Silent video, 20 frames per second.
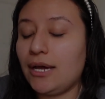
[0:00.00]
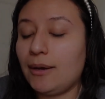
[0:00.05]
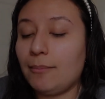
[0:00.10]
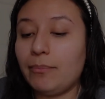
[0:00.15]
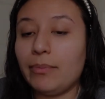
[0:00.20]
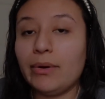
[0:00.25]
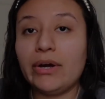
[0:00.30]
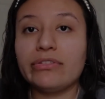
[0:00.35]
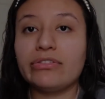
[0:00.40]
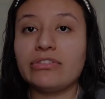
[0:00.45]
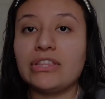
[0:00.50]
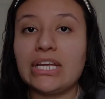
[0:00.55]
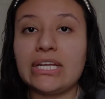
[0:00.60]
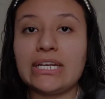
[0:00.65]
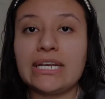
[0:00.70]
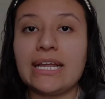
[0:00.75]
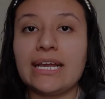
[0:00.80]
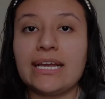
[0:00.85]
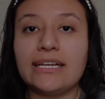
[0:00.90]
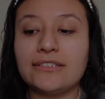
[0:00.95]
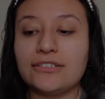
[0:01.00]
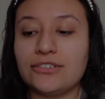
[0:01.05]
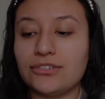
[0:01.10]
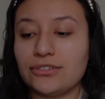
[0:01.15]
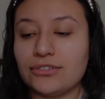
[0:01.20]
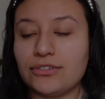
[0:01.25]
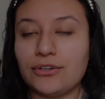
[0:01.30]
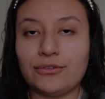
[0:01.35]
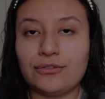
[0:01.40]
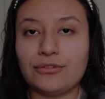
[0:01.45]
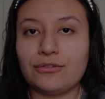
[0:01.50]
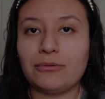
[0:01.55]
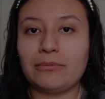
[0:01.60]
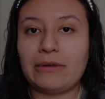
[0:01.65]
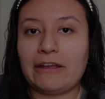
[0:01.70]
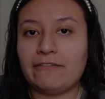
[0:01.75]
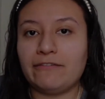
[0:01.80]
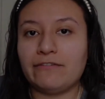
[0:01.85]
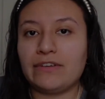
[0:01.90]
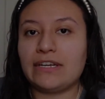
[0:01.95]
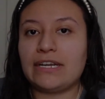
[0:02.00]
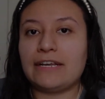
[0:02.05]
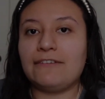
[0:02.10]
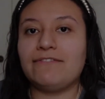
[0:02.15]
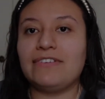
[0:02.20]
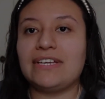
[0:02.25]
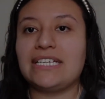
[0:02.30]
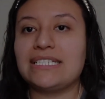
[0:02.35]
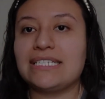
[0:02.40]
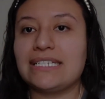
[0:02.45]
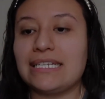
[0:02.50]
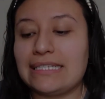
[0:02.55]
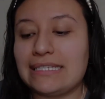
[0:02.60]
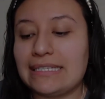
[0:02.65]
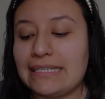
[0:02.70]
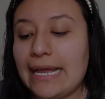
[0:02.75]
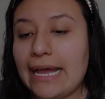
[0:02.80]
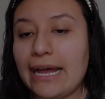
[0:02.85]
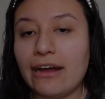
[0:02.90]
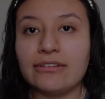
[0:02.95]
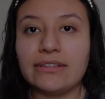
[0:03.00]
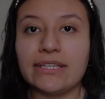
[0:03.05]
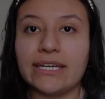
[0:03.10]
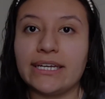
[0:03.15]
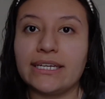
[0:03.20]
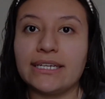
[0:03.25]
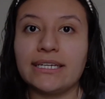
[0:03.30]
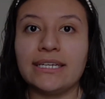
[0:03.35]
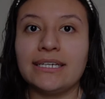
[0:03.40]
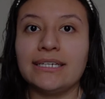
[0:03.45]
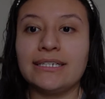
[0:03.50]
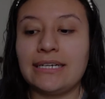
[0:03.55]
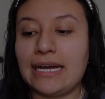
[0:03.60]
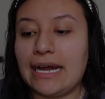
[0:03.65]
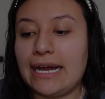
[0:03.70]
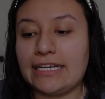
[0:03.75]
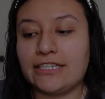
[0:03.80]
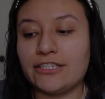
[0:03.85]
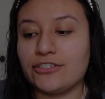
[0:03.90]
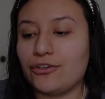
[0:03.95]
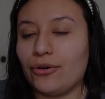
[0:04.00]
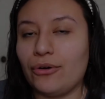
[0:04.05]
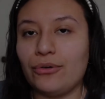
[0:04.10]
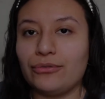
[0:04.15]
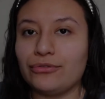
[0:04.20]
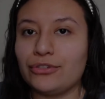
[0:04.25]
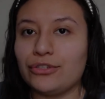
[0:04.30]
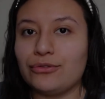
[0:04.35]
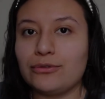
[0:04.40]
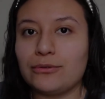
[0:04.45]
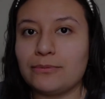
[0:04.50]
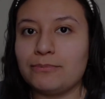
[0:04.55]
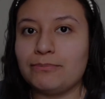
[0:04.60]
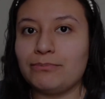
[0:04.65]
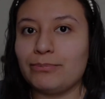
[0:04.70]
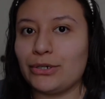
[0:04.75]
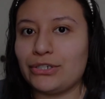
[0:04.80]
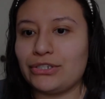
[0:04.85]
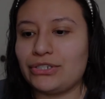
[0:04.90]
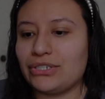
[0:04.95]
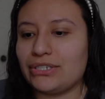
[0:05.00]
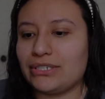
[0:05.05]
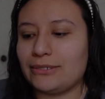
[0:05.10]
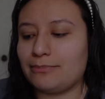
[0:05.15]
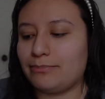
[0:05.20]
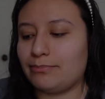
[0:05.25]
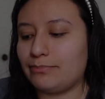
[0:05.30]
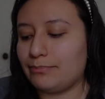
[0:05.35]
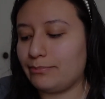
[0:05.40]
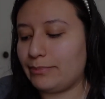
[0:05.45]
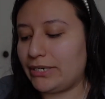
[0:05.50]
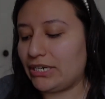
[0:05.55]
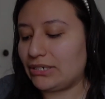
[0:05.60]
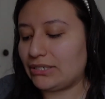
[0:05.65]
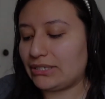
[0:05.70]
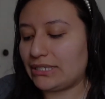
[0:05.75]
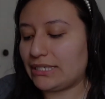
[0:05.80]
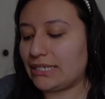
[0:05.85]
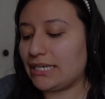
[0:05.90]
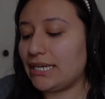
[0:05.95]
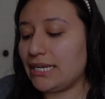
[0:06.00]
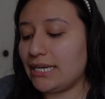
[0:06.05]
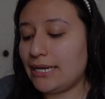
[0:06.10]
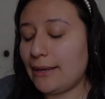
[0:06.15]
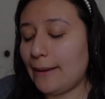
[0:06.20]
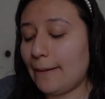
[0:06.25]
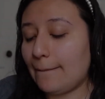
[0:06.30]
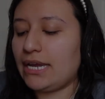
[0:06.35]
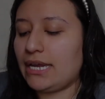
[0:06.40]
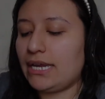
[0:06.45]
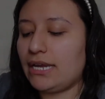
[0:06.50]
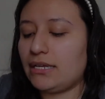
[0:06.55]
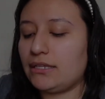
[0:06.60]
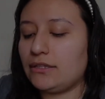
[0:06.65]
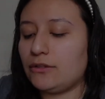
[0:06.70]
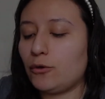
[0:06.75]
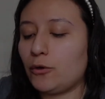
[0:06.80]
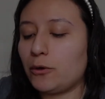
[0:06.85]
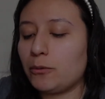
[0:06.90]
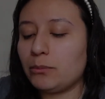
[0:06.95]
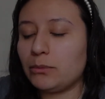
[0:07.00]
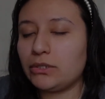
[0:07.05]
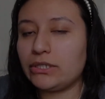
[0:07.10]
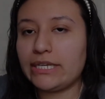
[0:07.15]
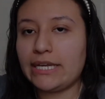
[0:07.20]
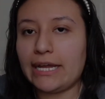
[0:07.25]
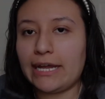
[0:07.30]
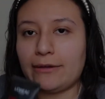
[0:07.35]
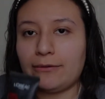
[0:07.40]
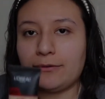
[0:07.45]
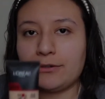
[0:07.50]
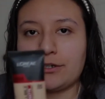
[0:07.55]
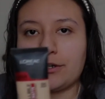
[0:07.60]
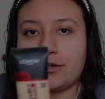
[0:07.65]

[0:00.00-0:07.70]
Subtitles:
but then I just go through my phases now, like I don't use brushes barely. And normally I would